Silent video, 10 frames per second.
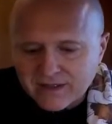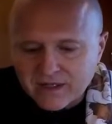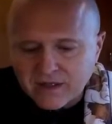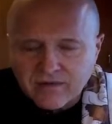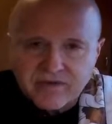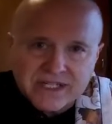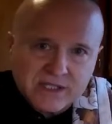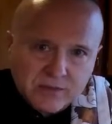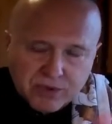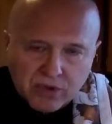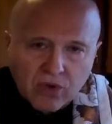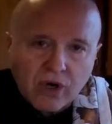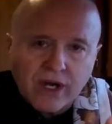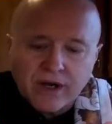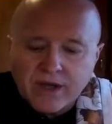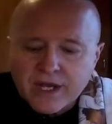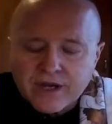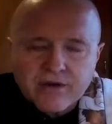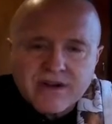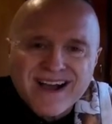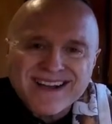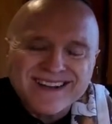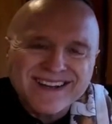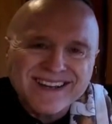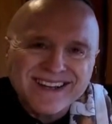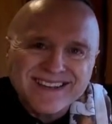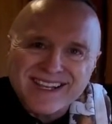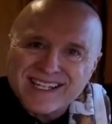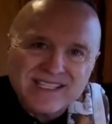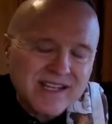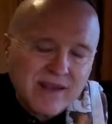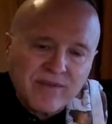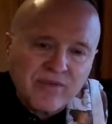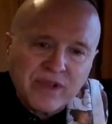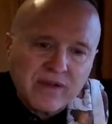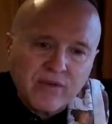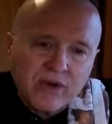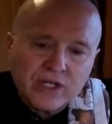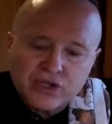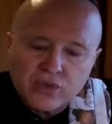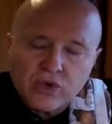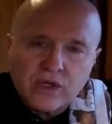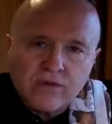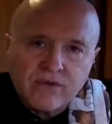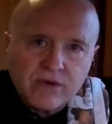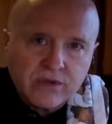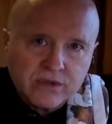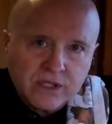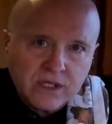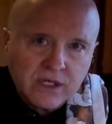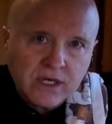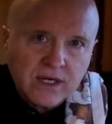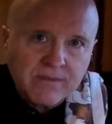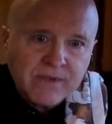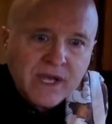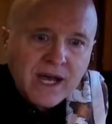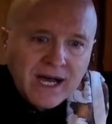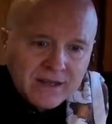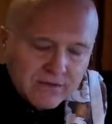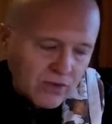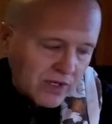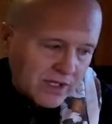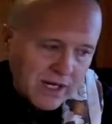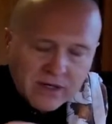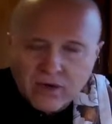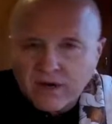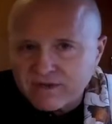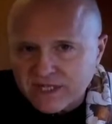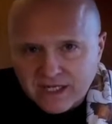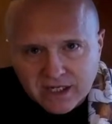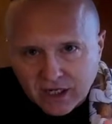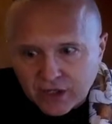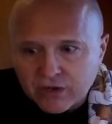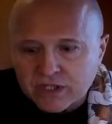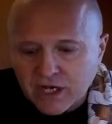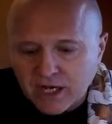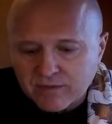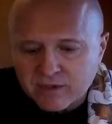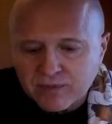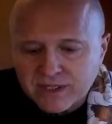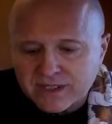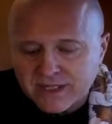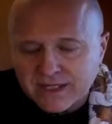you know, vegetable oil, you're not going to get that same flavor as you would if you're using olive oil. And I know I've said it 100 times, but